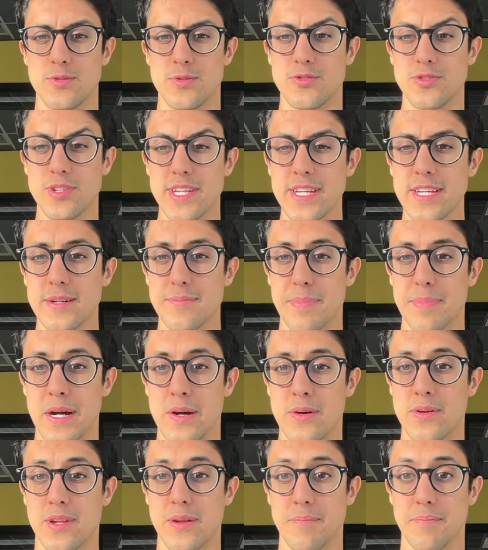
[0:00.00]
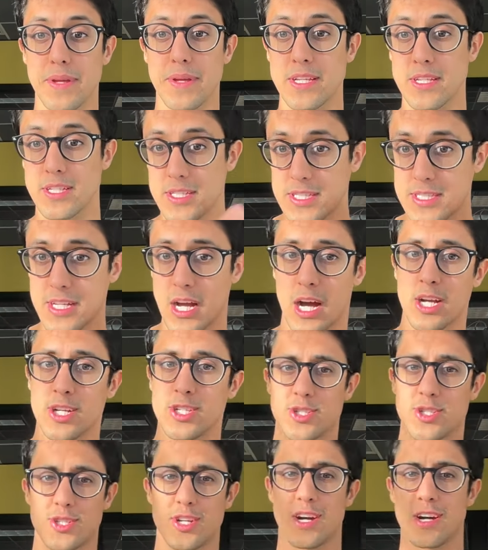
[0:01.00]
read about and be
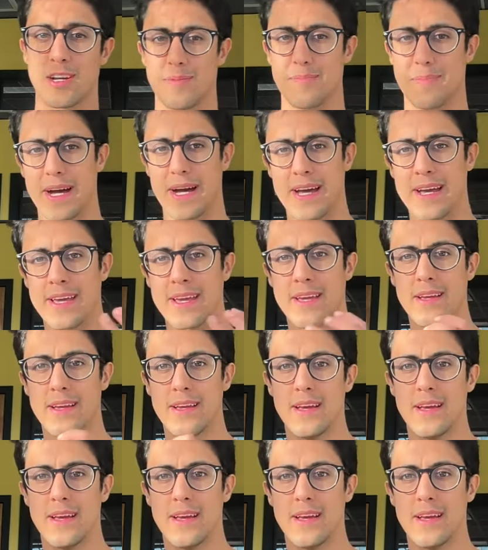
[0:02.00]
starstruck by.